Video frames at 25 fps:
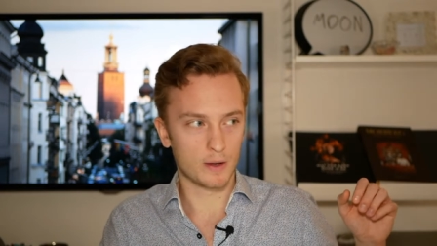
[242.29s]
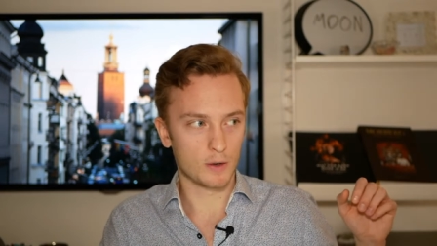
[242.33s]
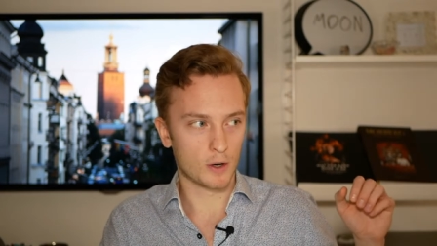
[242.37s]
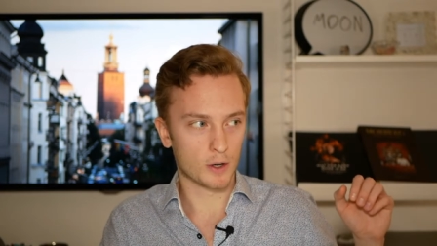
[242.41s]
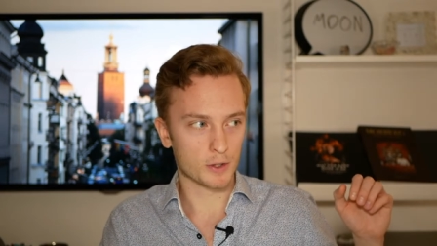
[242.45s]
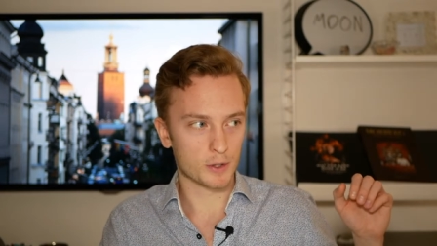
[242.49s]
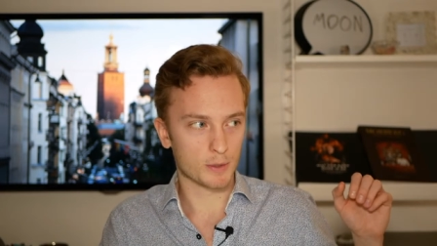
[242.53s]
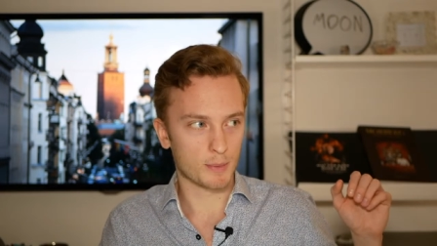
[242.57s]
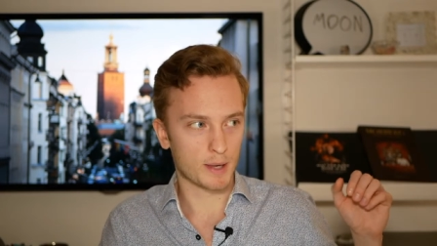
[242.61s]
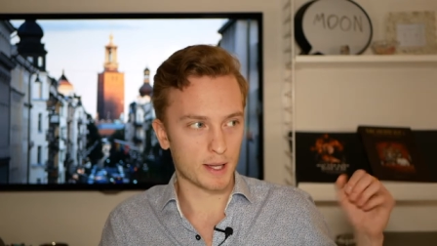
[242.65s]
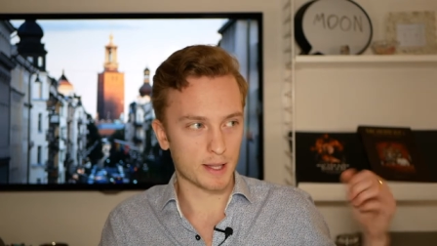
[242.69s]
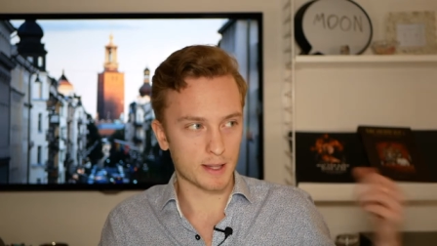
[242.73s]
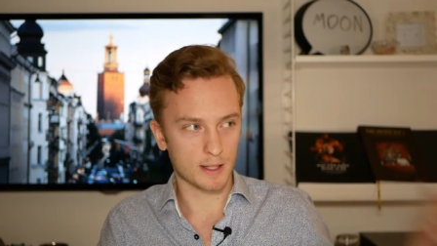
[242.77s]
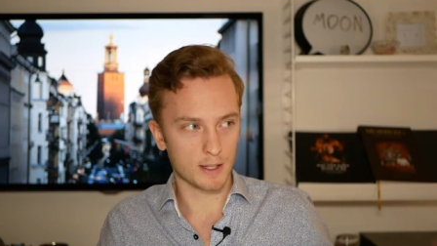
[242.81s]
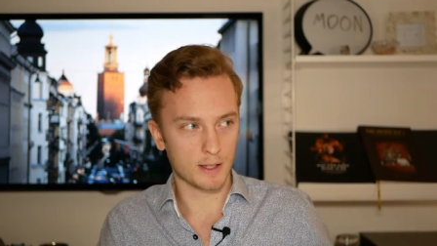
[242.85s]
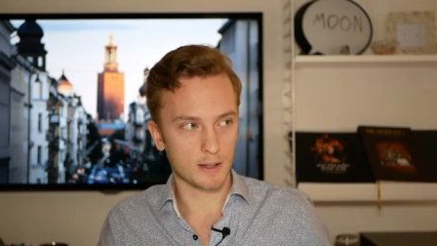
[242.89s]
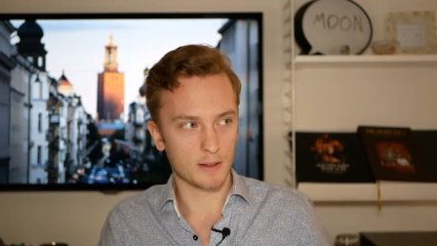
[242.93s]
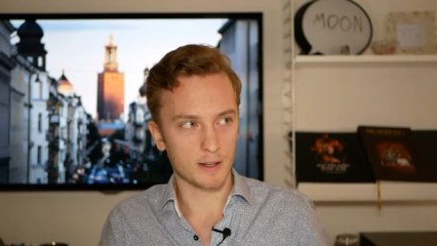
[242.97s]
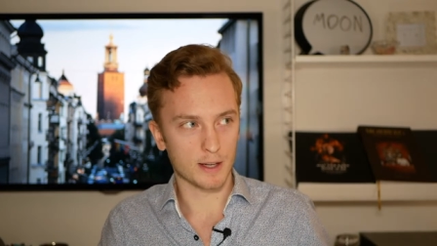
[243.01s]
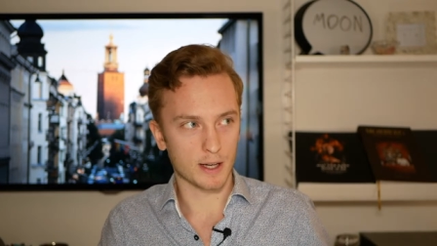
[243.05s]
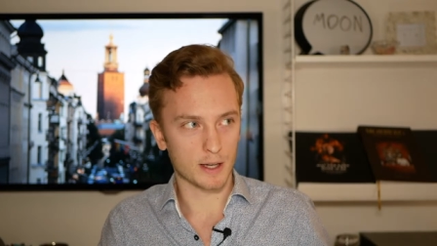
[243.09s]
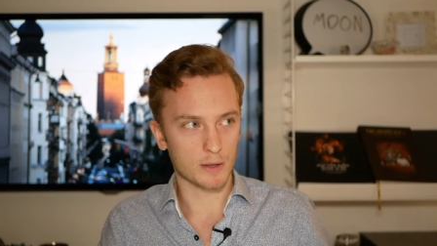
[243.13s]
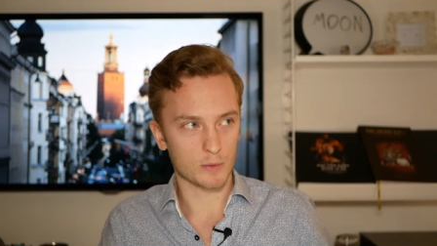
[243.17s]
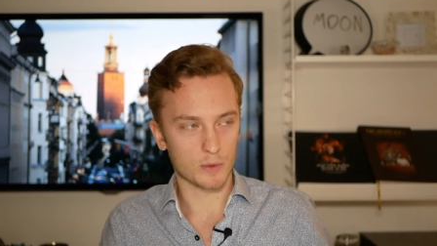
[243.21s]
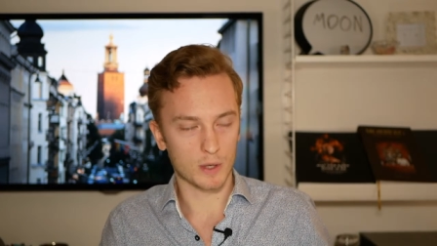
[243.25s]
automatically
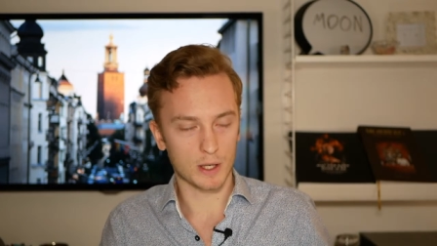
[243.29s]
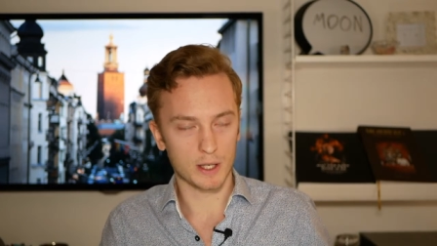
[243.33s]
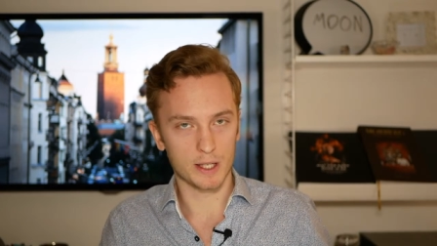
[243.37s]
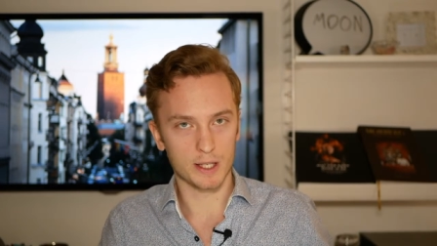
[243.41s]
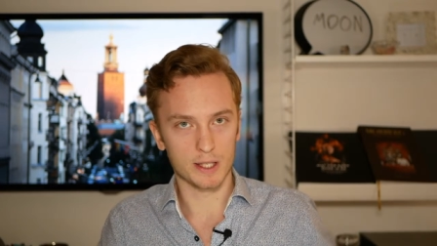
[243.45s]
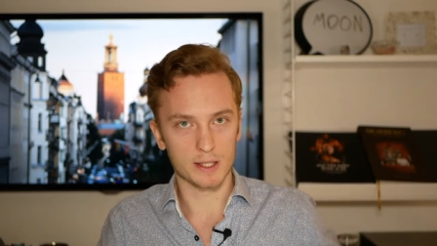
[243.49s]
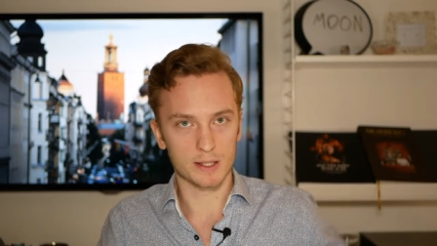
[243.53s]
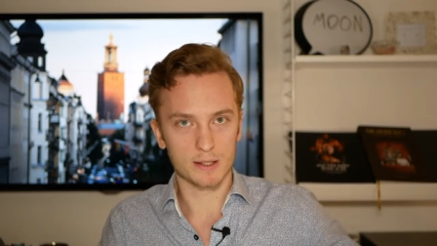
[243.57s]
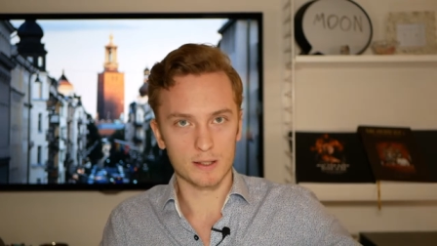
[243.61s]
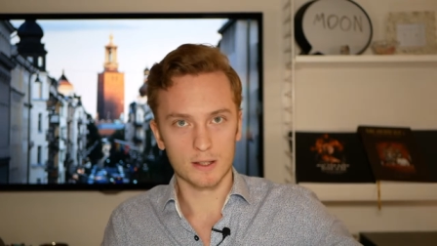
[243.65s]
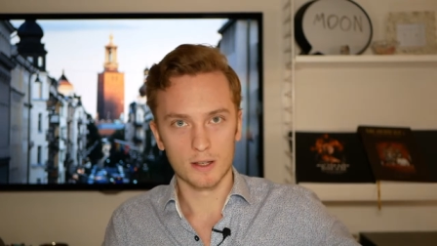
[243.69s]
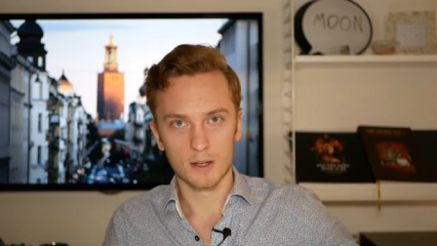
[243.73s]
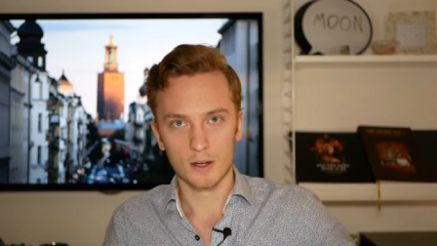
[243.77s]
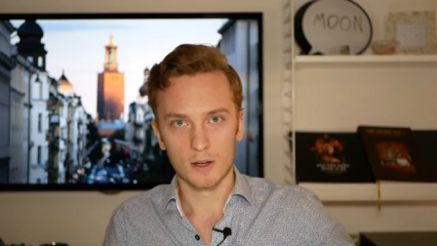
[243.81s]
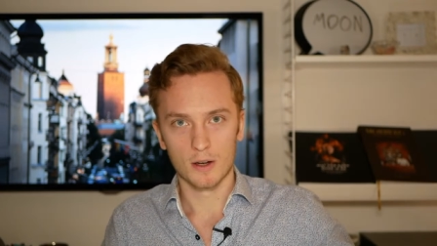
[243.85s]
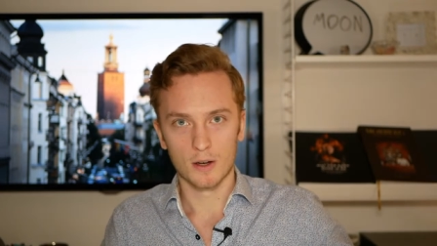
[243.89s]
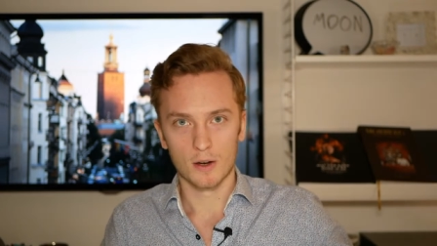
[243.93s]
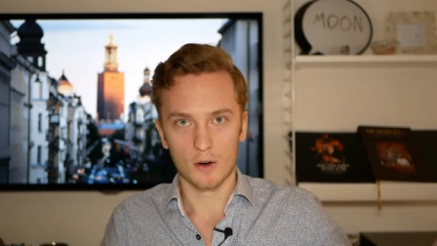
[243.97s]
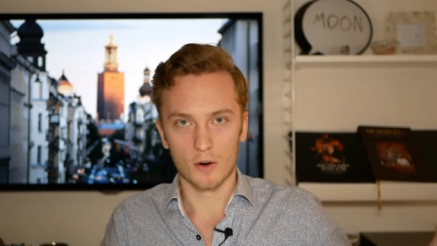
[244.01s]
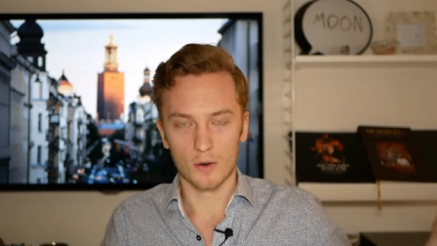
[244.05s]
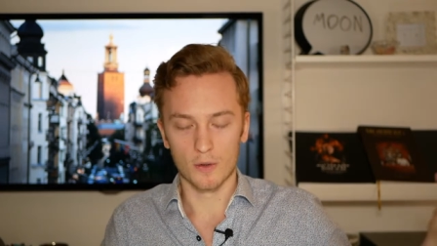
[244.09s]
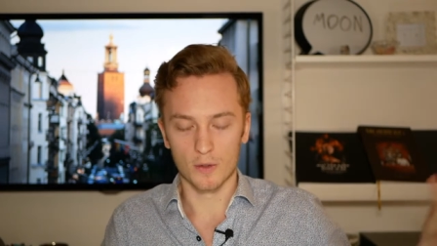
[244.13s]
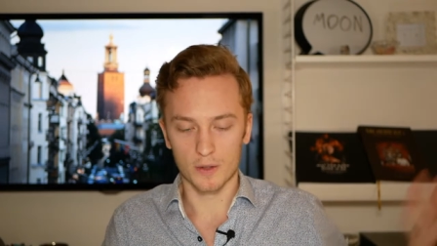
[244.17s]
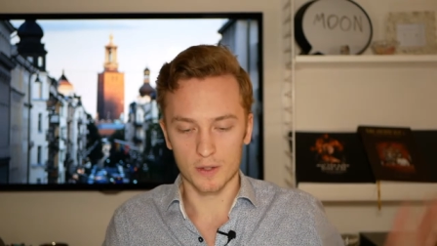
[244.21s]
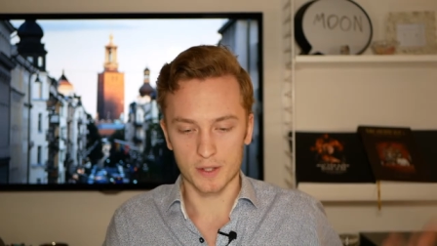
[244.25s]
they get released
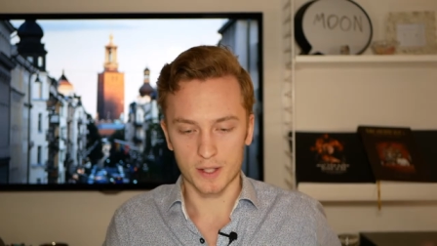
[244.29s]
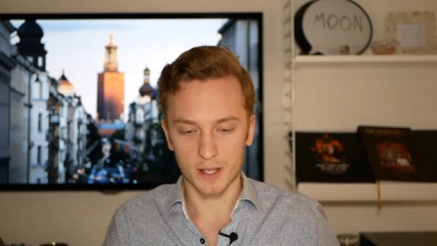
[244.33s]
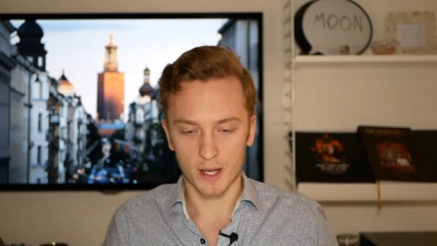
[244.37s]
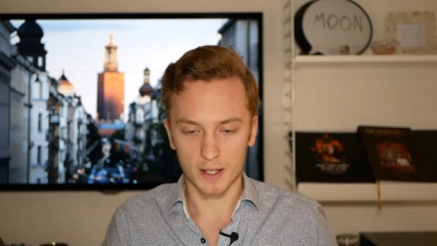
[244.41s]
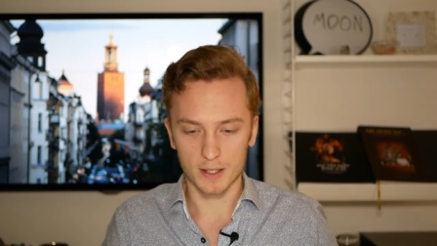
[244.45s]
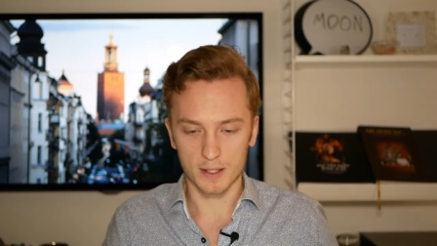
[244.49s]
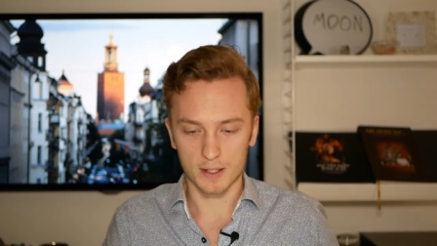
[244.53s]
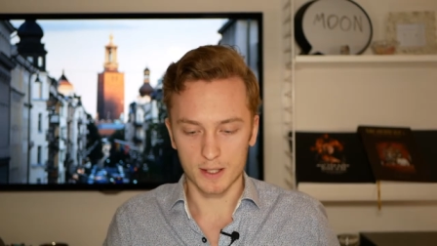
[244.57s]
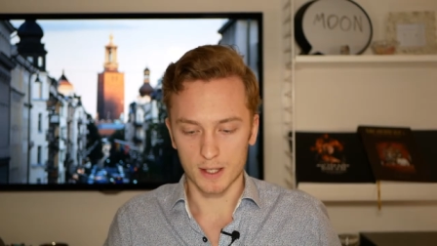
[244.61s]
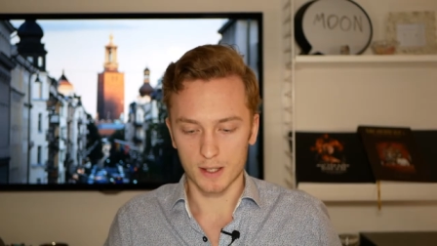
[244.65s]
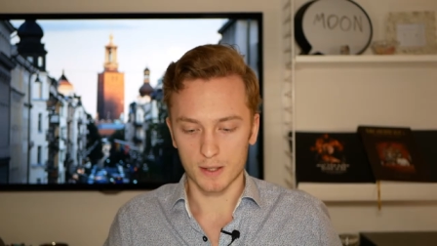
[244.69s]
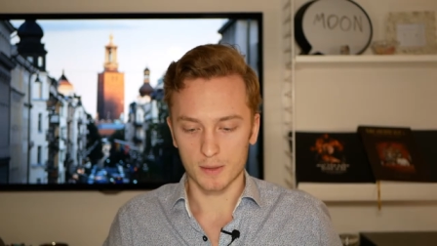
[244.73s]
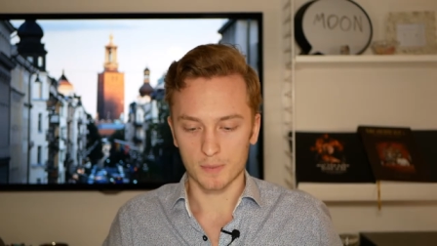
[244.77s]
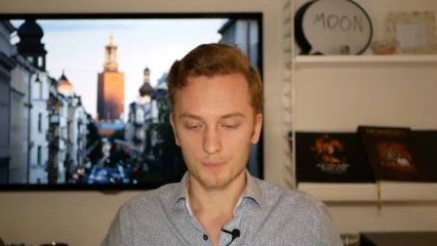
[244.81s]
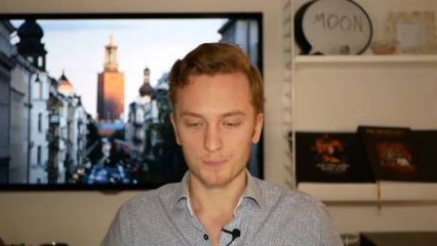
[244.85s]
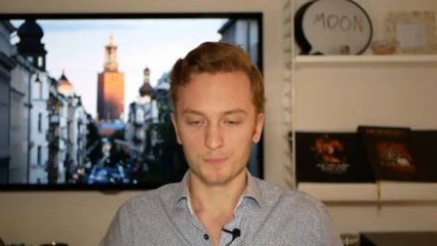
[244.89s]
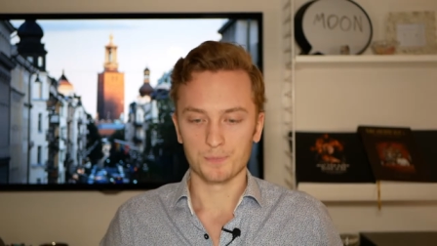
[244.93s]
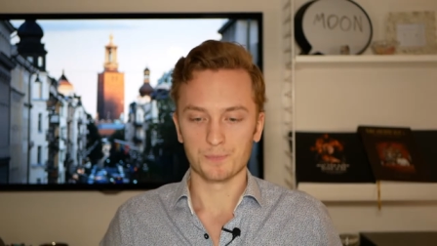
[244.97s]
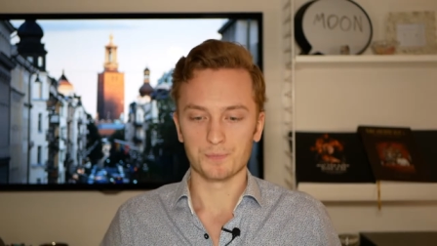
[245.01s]
on the sidechain.